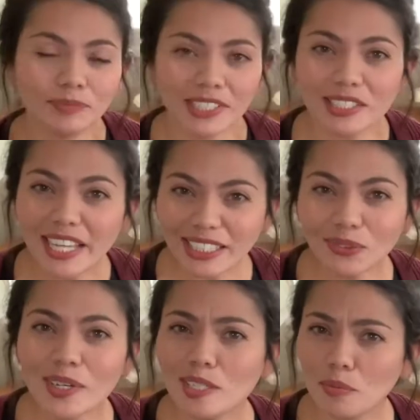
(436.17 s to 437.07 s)
This next
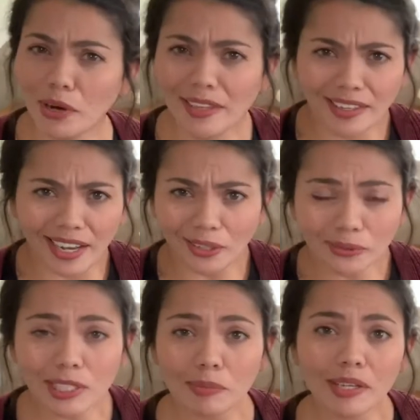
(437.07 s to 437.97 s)
one is a brand that I
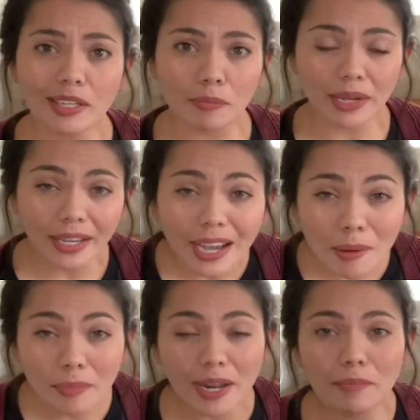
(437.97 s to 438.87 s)
don't typically pick
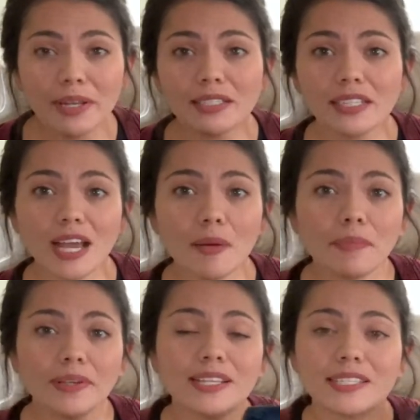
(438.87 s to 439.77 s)
up, but I picked it up
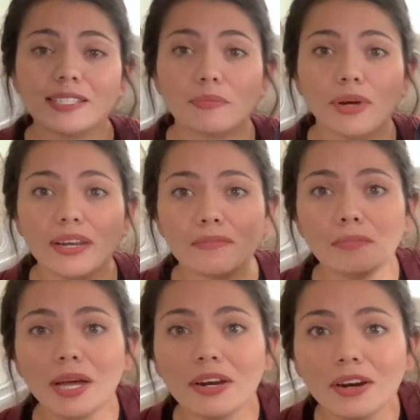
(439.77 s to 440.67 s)
because it's a bread and
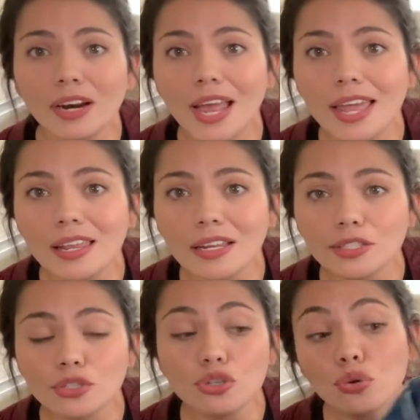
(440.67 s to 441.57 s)
butter and it
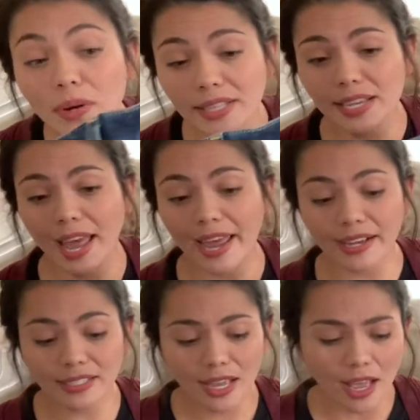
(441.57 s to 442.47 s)
is new with
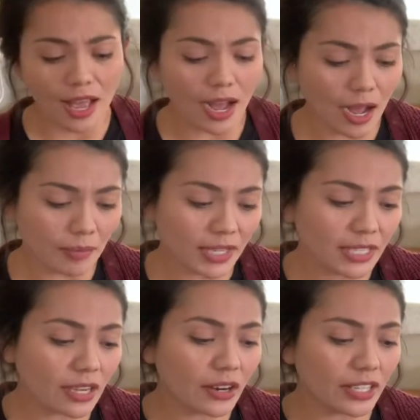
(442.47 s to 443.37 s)
tags.
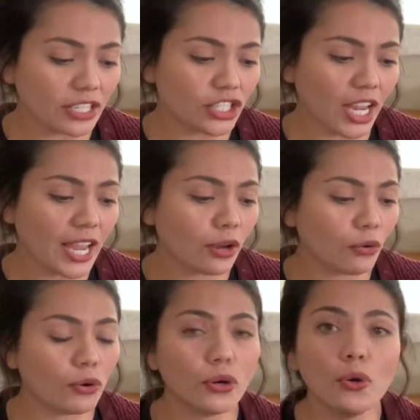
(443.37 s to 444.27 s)
These are the J.
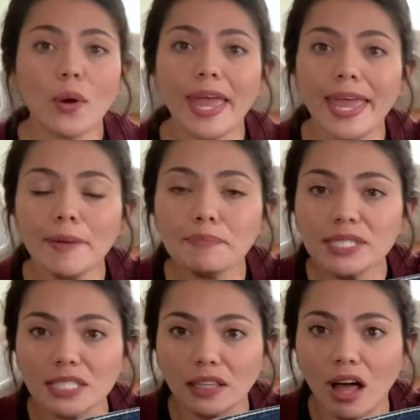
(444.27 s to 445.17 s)
Crew Hip
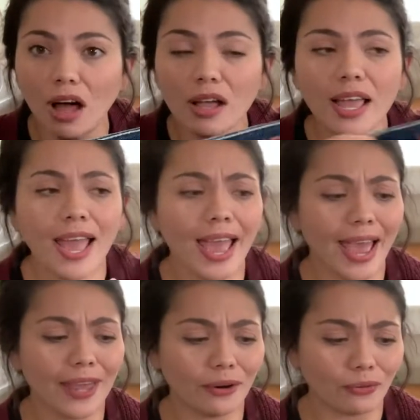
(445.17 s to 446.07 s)
Slung,
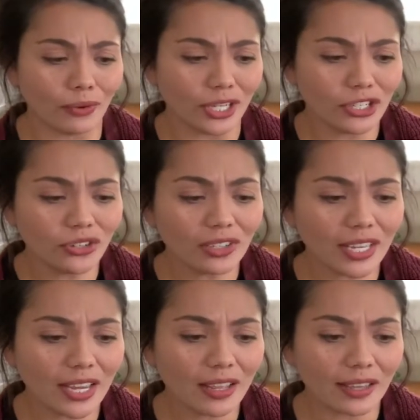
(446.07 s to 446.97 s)
and
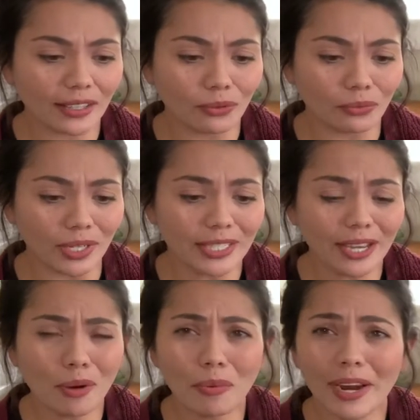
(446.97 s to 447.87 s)
originally, like the
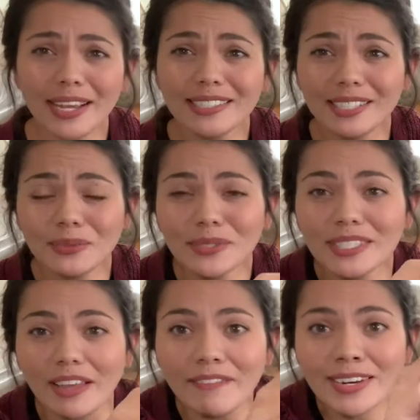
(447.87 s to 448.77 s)
retail price, these were
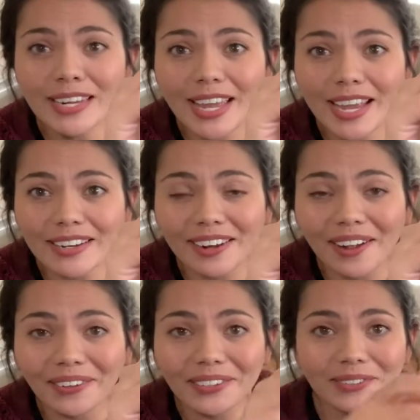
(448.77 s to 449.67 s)

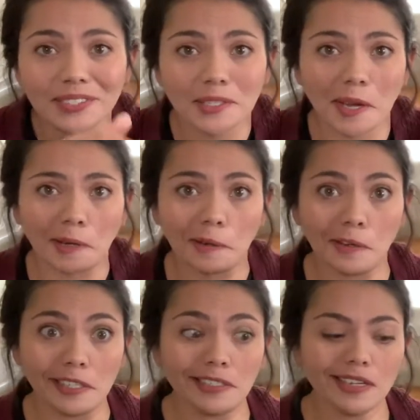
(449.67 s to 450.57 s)
$78, which is kind of
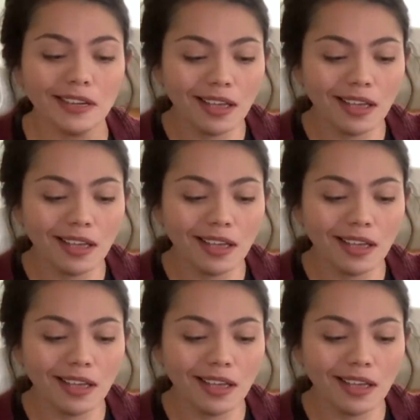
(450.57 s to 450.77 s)
crazy,